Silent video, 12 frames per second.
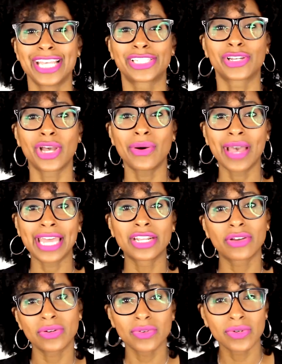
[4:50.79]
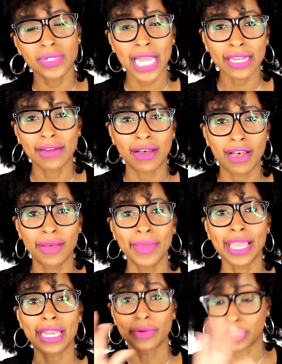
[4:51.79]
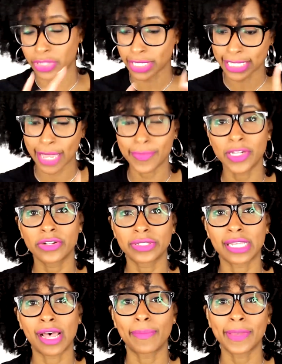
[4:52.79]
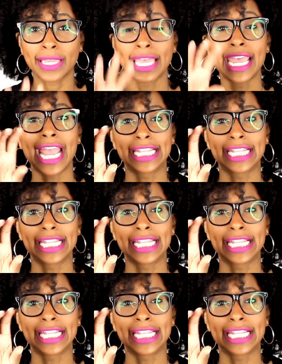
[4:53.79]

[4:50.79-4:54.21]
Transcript: So go ahead and go to Google.com and start typing in your topic